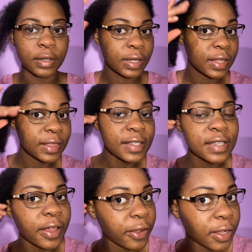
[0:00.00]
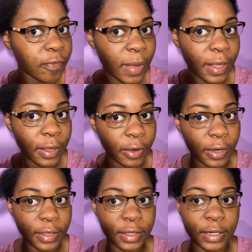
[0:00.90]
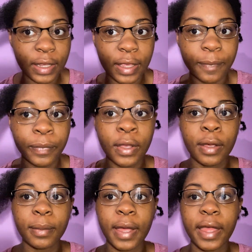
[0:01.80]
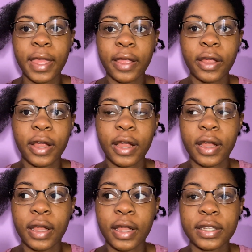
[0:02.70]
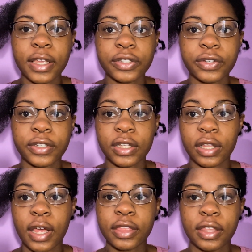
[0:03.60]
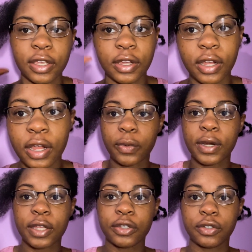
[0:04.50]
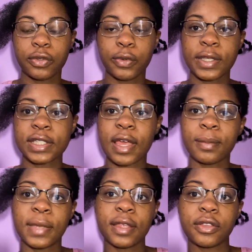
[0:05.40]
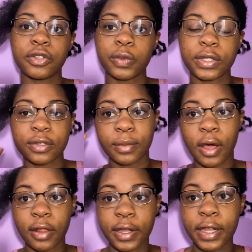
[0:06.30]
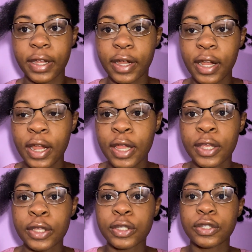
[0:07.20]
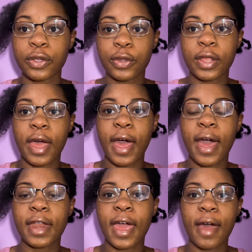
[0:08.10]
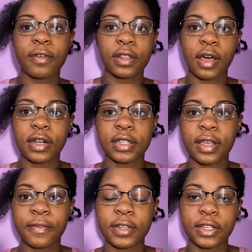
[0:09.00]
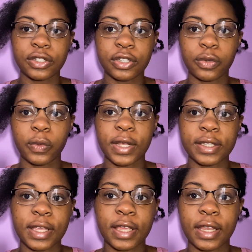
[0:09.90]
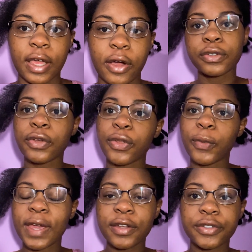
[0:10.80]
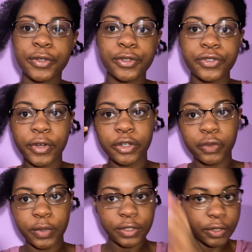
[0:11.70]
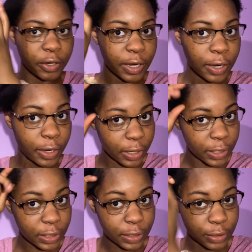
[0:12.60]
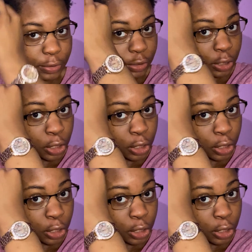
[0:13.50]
In this area of my hair, in the nape, my hair texture is a lot thicker. What I do is I make the twist smaller here so that I'd have a lot of definition when I take it out. So the way to 2-strand twist your hair is